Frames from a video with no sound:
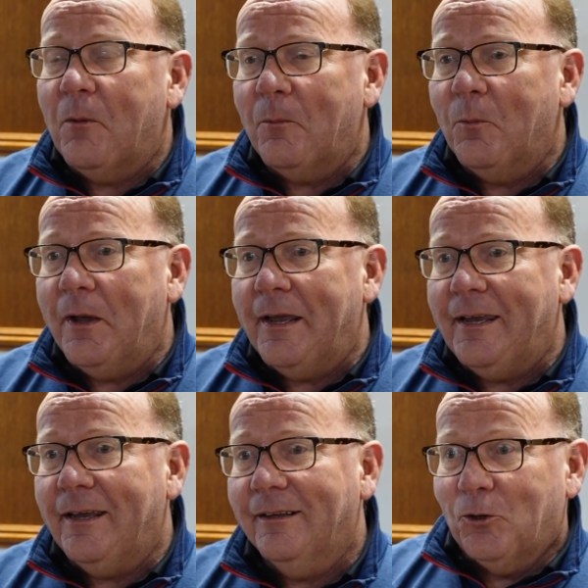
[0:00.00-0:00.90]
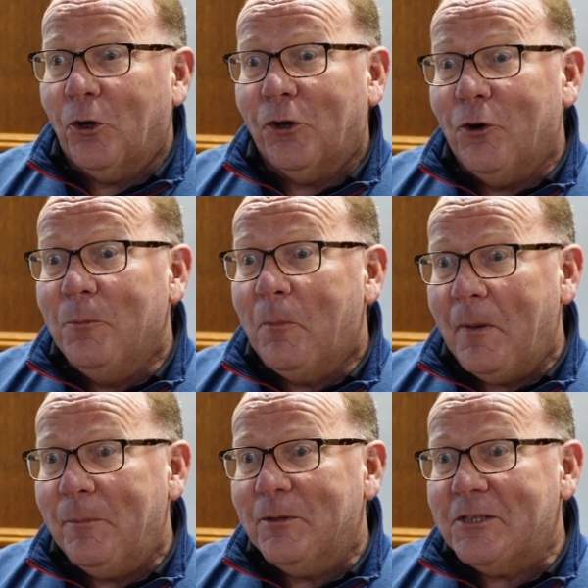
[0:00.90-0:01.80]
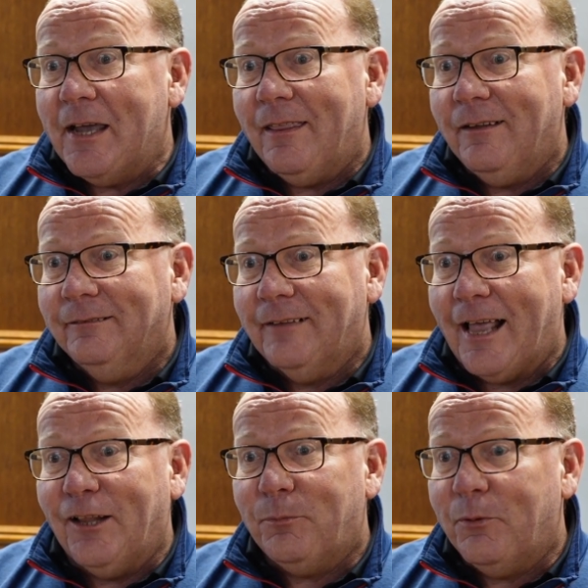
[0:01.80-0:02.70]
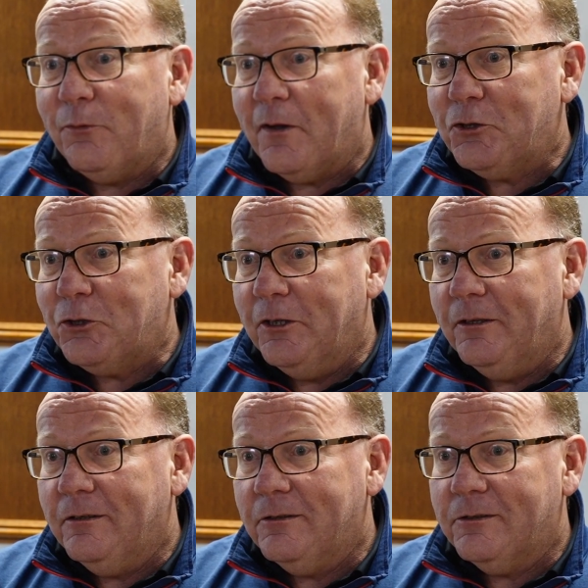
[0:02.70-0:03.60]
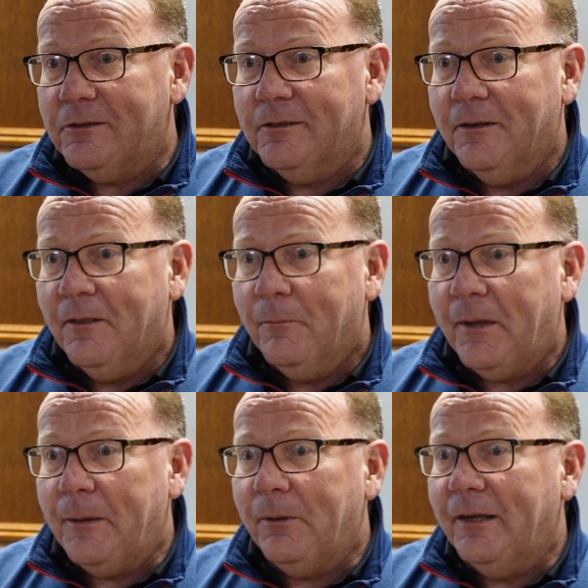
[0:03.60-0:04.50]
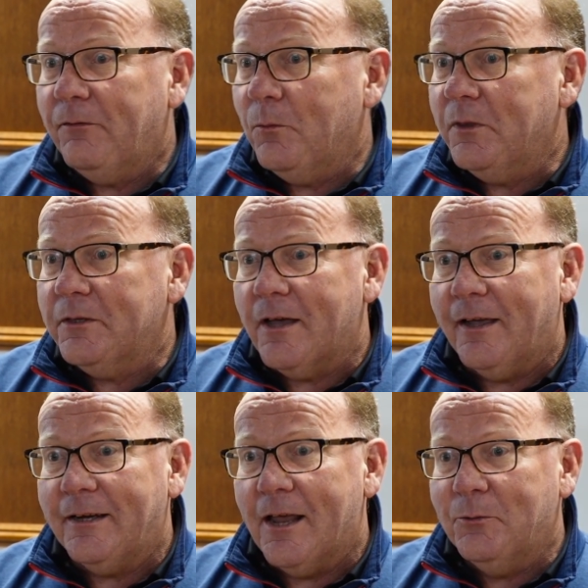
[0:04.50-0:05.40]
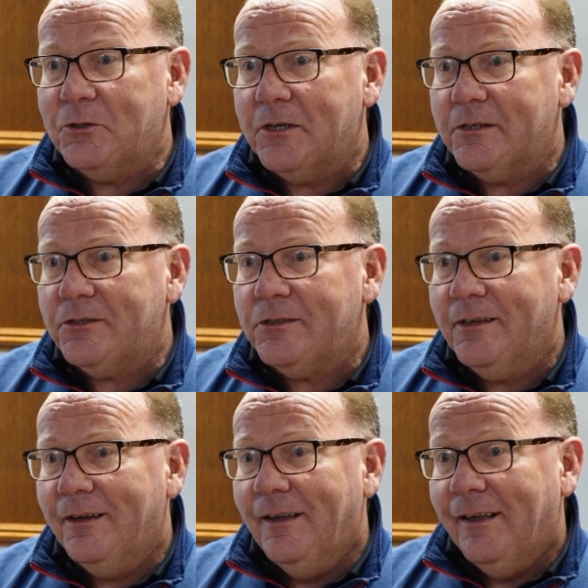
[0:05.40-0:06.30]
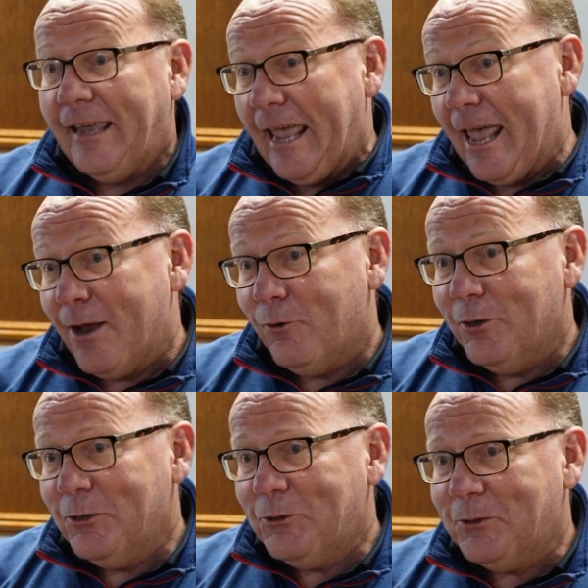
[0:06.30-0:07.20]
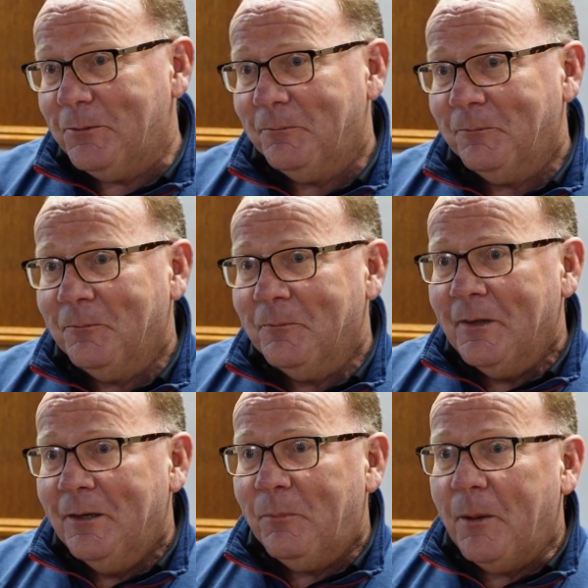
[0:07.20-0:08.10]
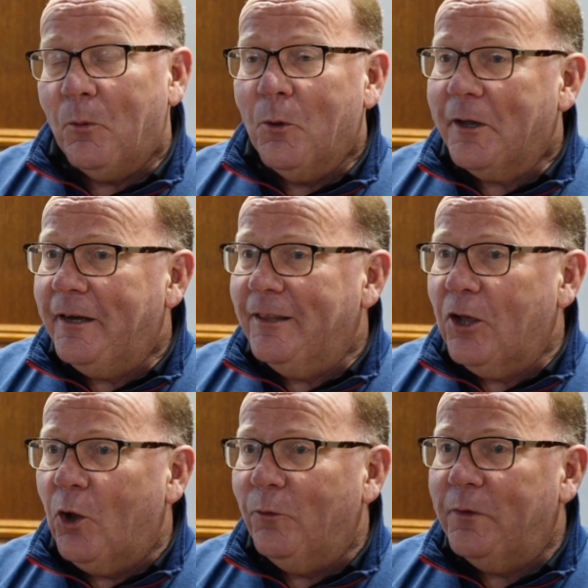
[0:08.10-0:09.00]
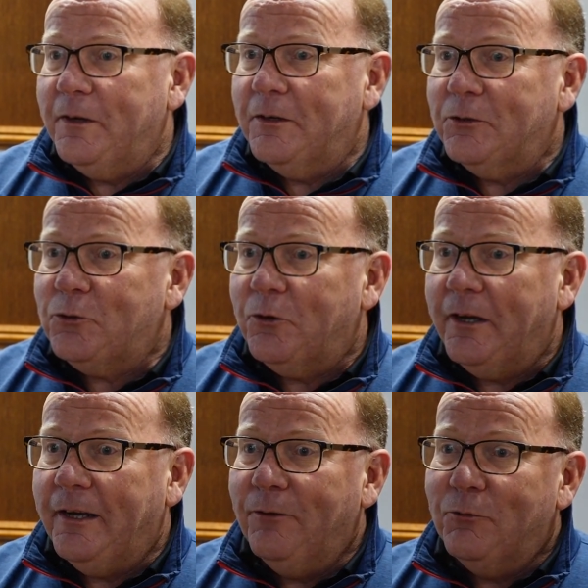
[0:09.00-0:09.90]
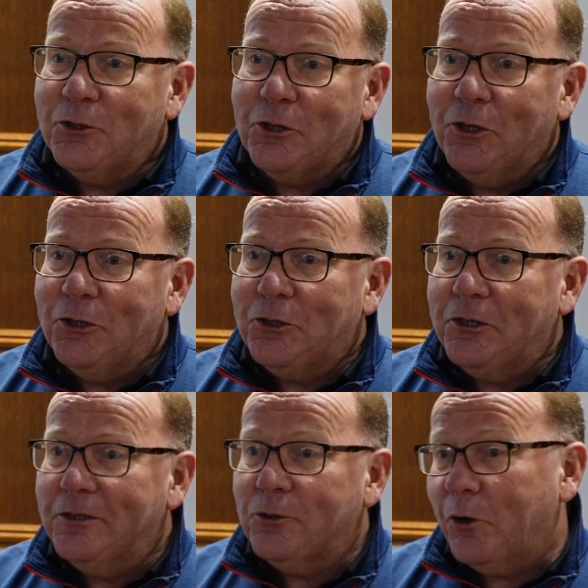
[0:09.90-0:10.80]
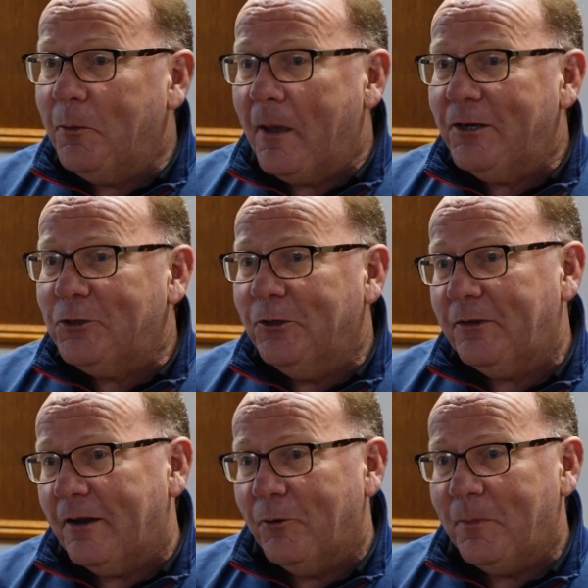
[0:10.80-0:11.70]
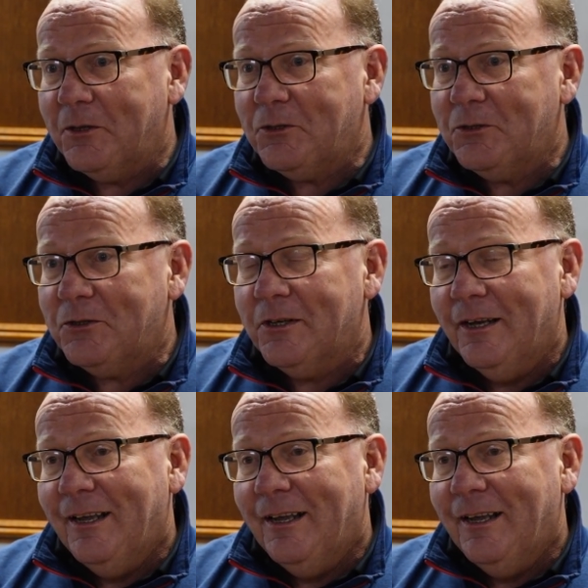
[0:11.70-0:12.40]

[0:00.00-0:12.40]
when we got a group of people together, health professionals, people living with a diagnosis, carers, people working in the golf industry, researchers, occupational therapists,